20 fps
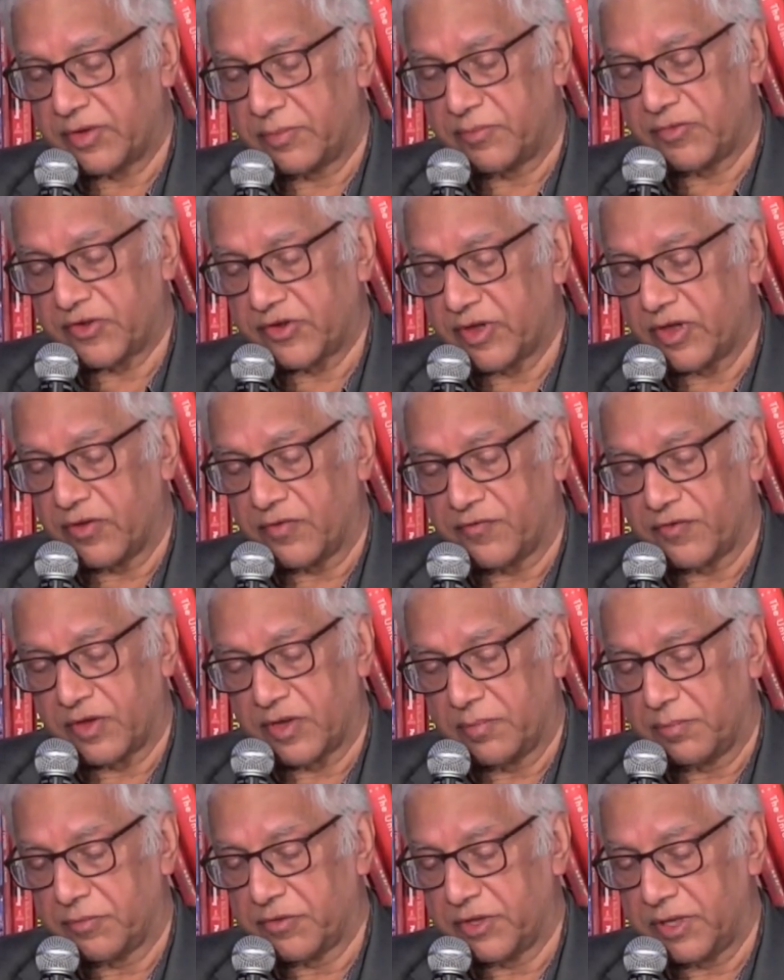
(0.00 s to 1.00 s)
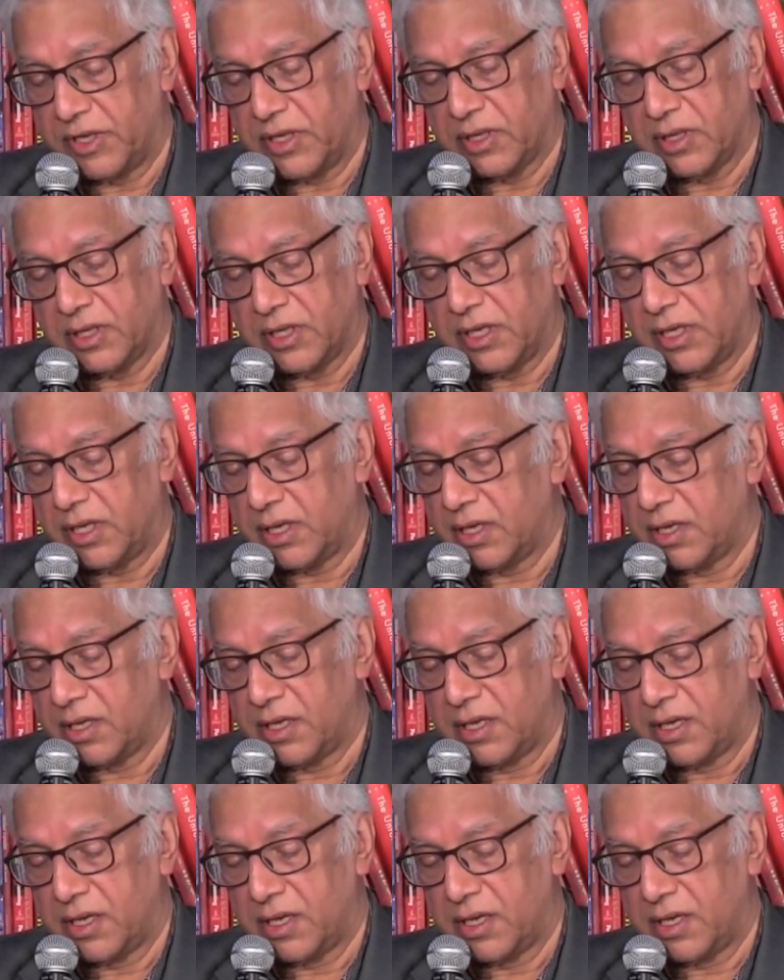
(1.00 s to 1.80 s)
himself completely,